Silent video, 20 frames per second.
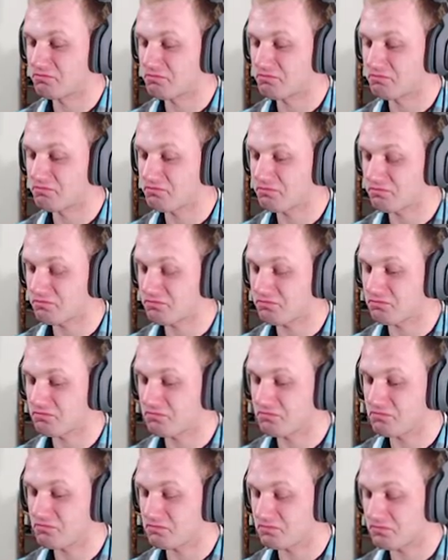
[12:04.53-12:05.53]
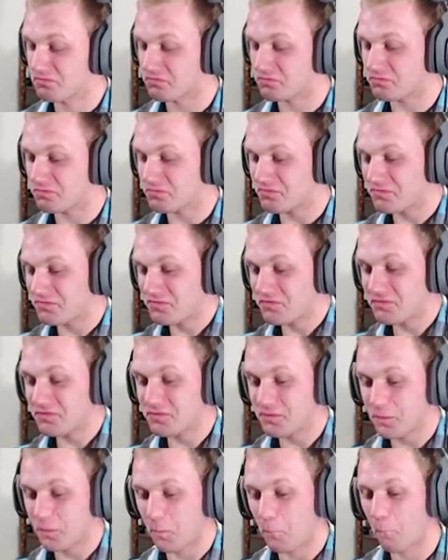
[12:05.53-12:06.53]

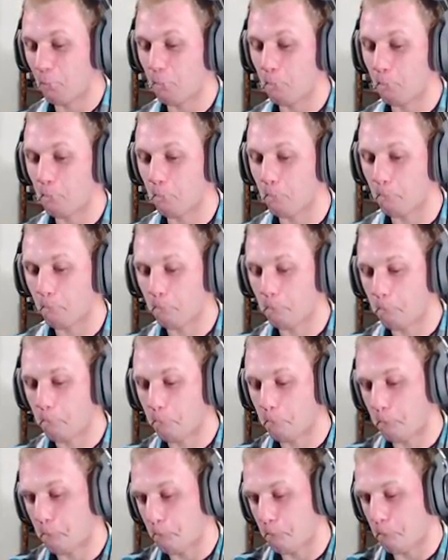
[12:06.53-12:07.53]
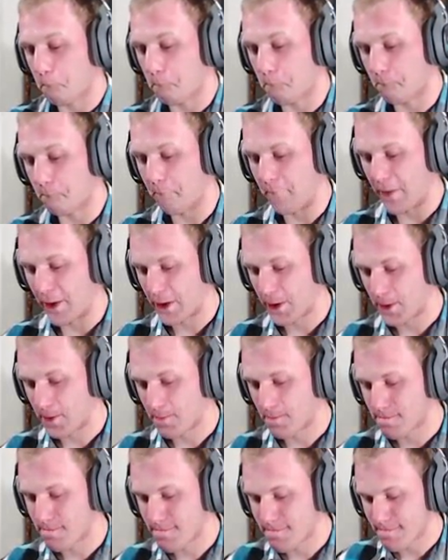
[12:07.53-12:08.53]

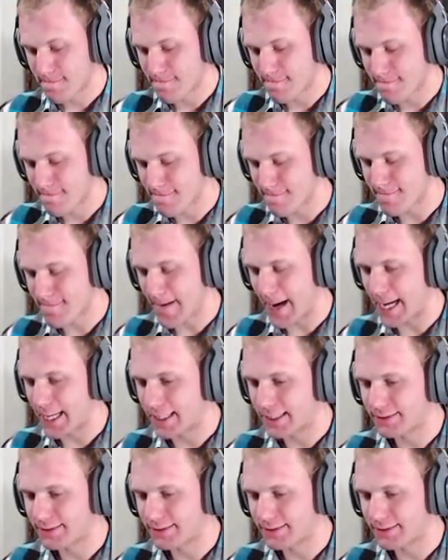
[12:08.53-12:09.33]
Nobody speaks.